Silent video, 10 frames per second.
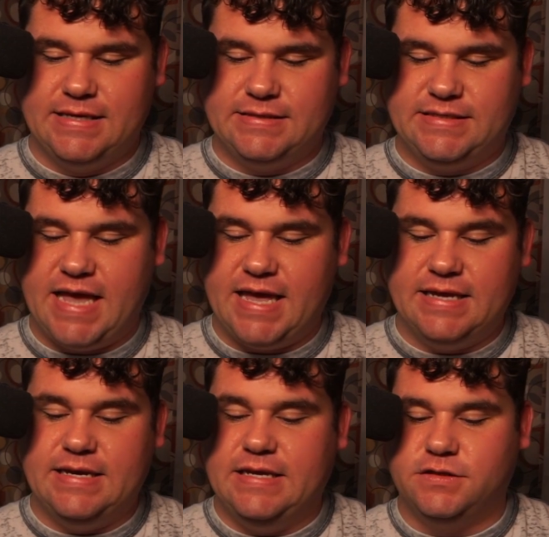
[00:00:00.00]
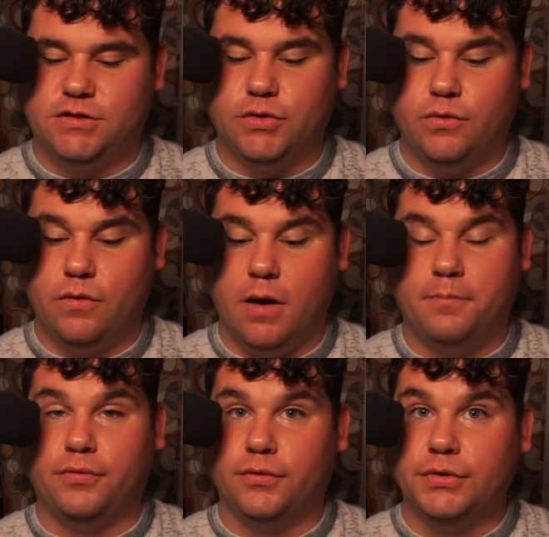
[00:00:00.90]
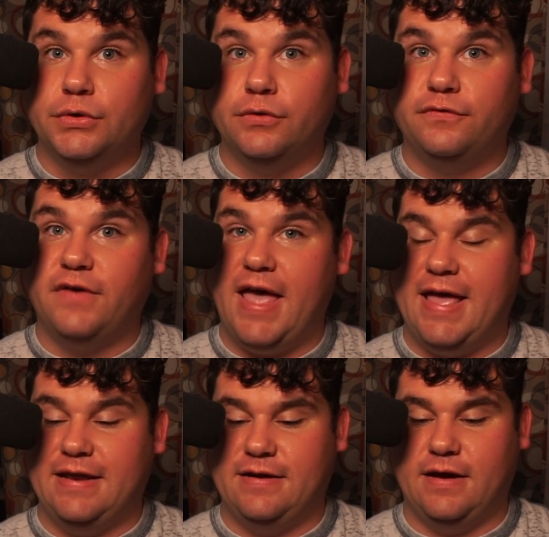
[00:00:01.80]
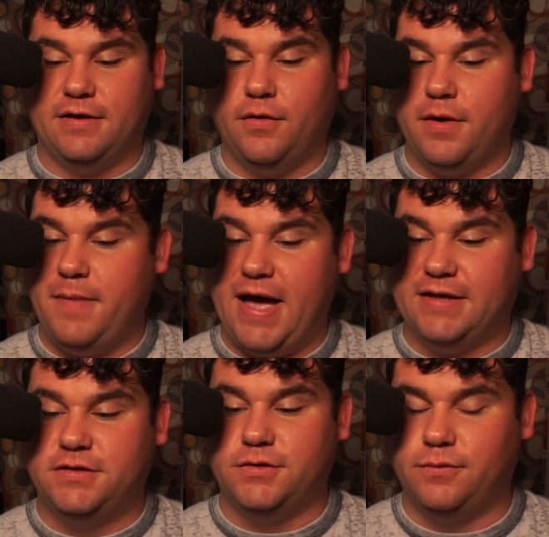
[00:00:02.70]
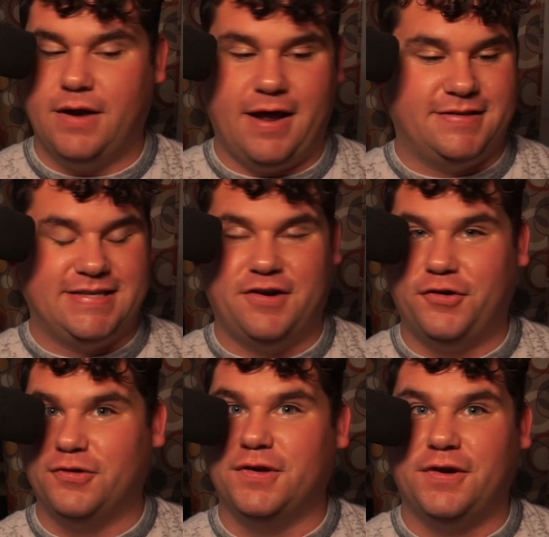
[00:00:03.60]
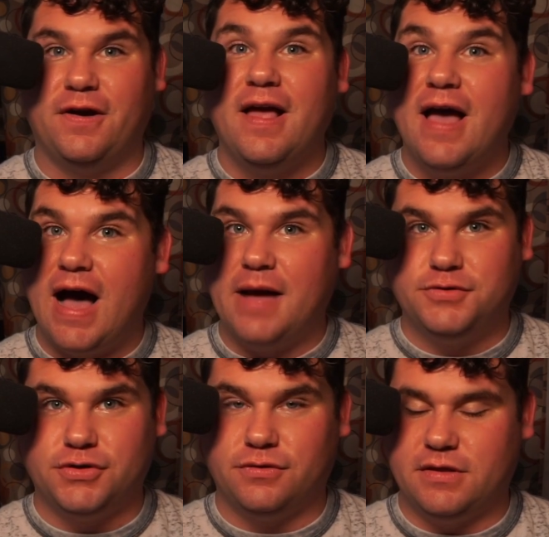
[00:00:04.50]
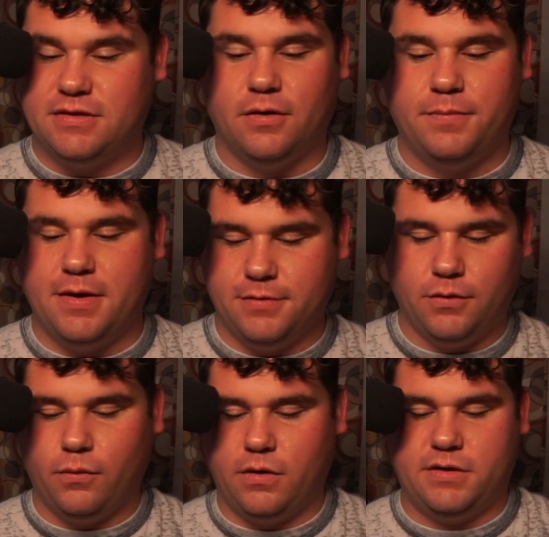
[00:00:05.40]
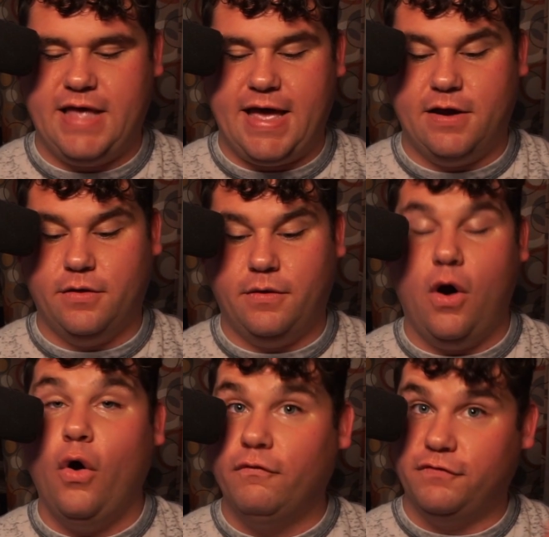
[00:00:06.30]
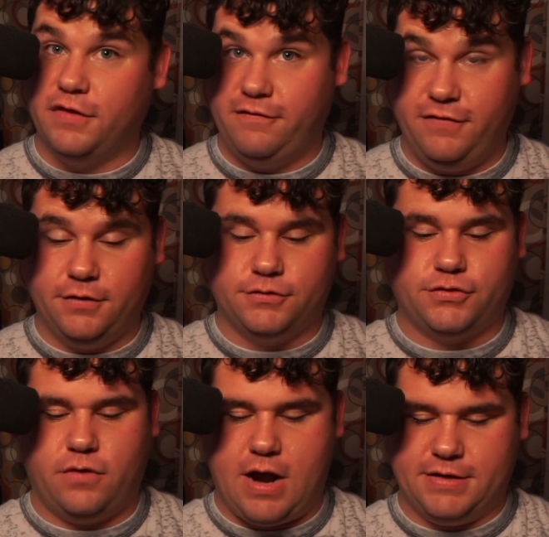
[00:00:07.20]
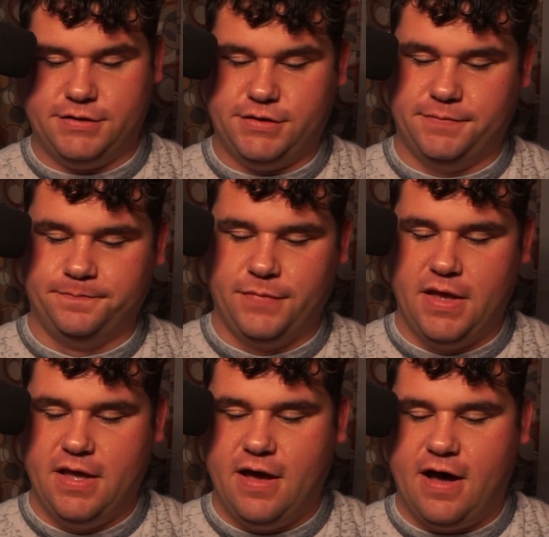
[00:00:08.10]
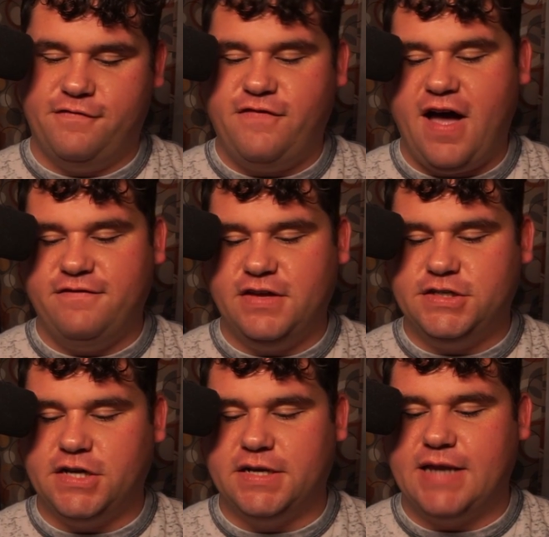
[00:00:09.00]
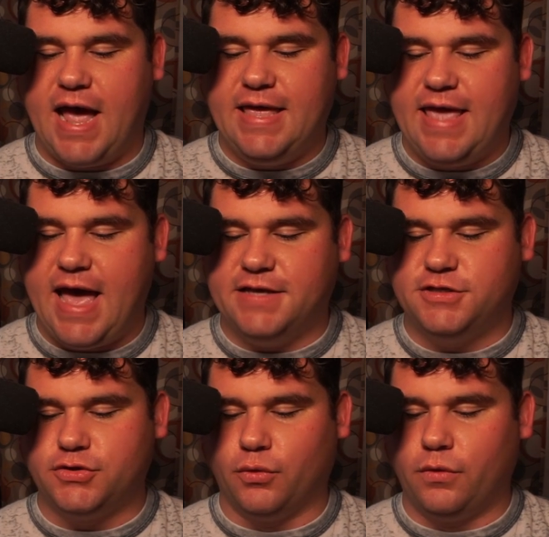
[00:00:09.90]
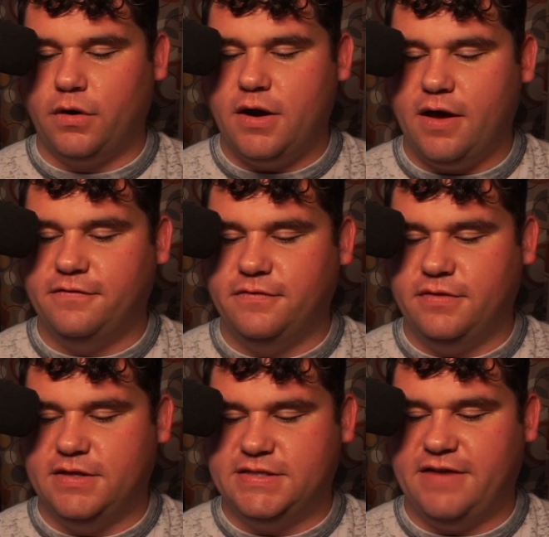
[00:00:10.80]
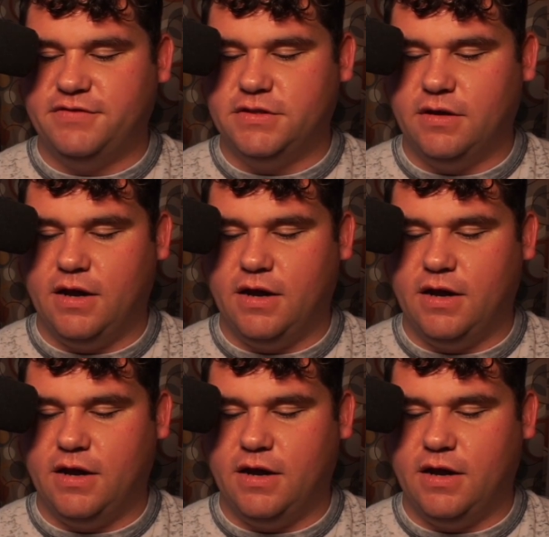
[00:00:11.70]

Sega needs to approve, and going back to what I said earlier, I'm sure that they'll be able to work that out. Hopefully, fingers crossed. A 5-inch die-cast sword of the seven